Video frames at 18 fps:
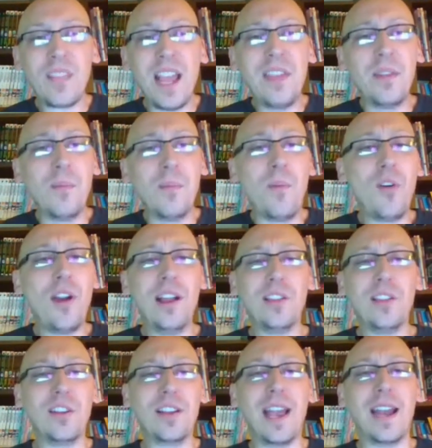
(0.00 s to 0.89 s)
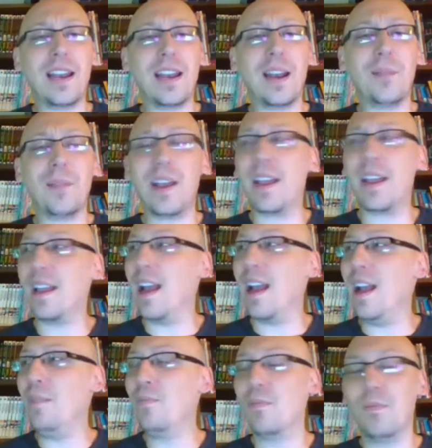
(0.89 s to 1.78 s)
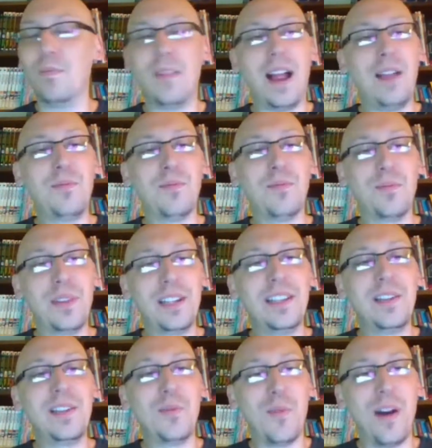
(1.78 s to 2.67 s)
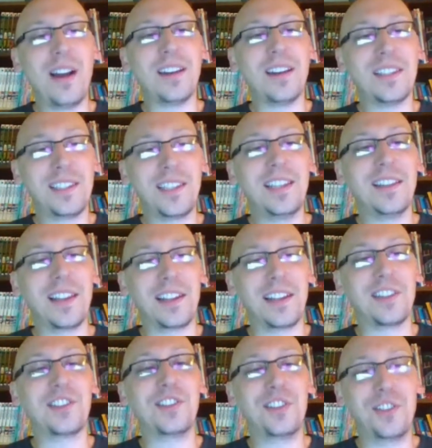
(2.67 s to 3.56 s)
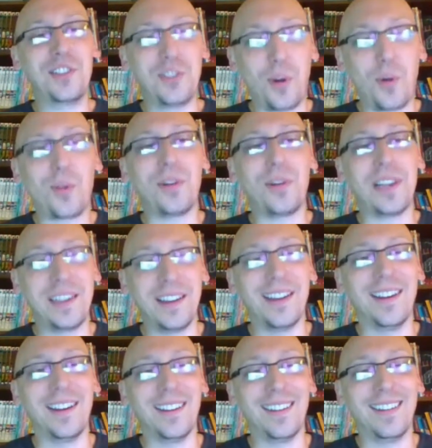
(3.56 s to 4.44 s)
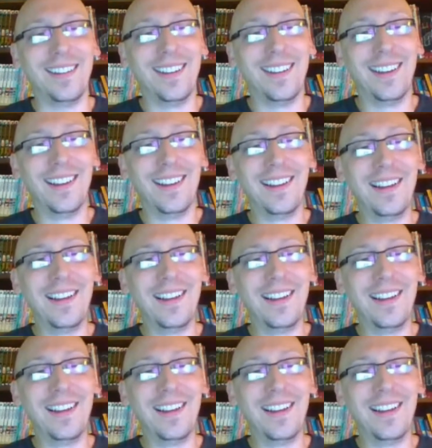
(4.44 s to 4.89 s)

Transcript: And the more I look at it, I'm like, I really want to see like a story done with